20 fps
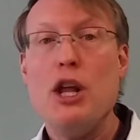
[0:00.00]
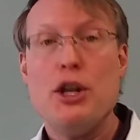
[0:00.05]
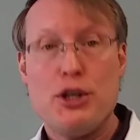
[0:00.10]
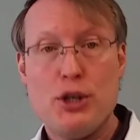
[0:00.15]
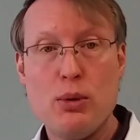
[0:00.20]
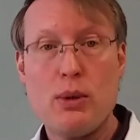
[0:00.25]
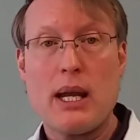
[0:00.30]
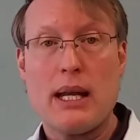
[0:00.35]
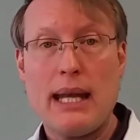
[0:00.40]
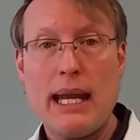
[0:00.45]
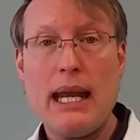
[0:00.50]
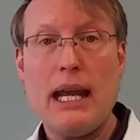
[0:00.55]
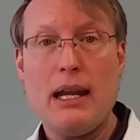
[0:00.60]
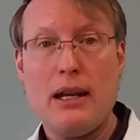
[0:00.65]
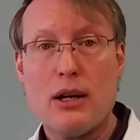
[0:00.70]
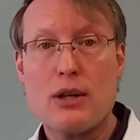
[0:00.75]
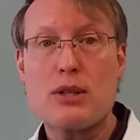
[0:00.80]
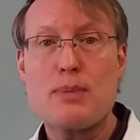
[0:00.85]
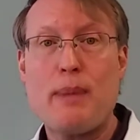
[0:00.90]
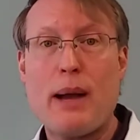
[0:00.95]
You can eat
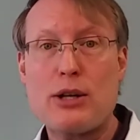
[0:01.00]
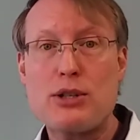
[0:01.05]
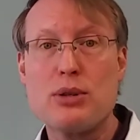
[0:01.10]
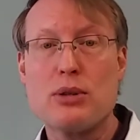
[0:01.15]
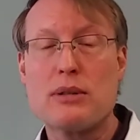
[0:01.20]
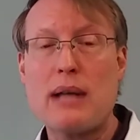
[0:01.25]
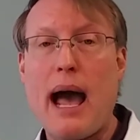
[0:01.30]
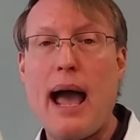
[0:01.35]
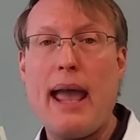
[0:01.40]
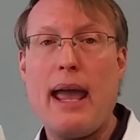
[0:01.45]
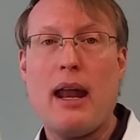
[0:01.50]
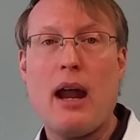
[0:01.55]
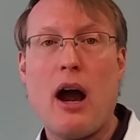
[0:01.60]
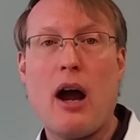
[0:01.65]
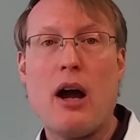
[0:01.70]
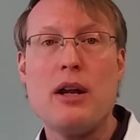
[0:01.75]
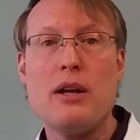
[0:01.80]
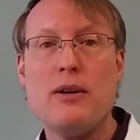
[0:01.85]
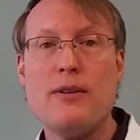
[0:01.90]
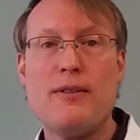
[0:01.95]
your special diet.
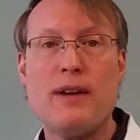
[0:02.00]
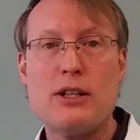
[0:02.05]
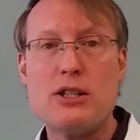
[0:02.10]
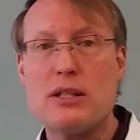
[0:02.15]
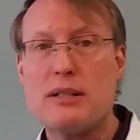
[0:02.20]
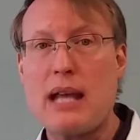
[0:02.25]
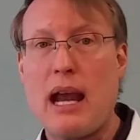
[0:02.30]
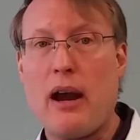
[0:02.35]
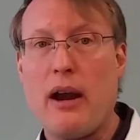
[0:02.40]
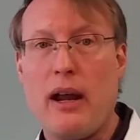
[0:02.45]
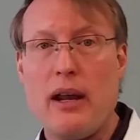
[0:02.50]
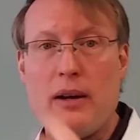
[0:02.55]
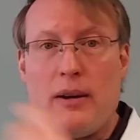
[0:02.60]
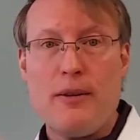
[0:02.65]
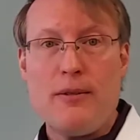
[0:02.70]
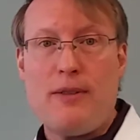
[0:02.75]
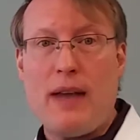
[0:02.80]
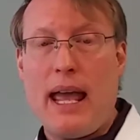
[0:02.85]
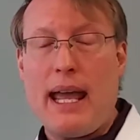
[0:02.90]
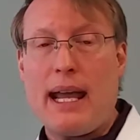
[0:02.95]
Are you vegetarian or
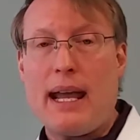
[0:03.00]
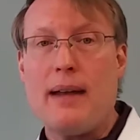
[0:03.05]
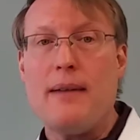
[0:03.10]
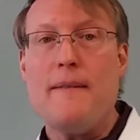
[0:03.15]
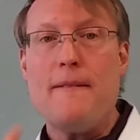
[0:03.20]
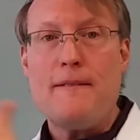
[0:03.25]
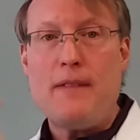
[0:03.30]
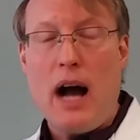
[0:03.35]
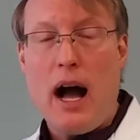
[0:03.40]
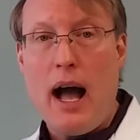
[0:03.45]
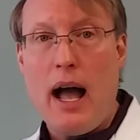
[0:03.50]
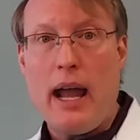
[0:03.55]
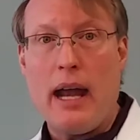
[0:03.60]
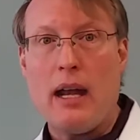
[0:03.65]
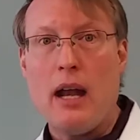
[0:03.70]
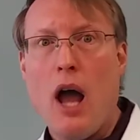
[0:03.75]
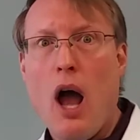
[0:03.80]
vegan? Fine.